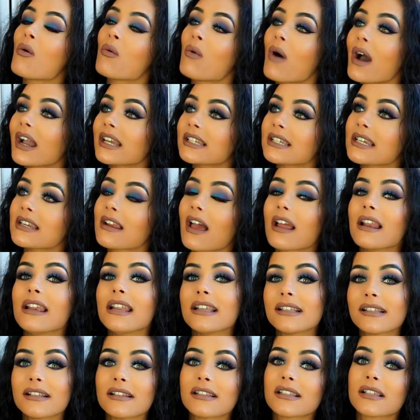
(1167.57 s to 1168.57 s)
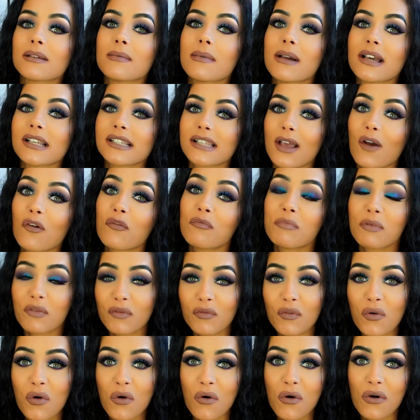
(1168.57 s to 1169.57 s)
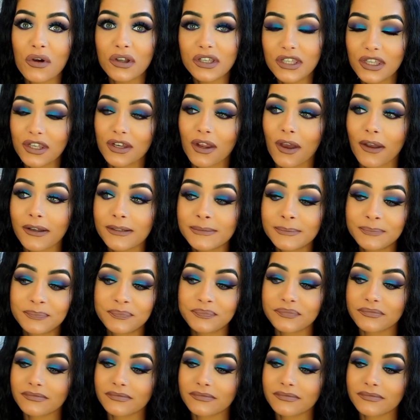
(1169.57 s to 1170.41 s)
Why didn't I listen to myself before, you know?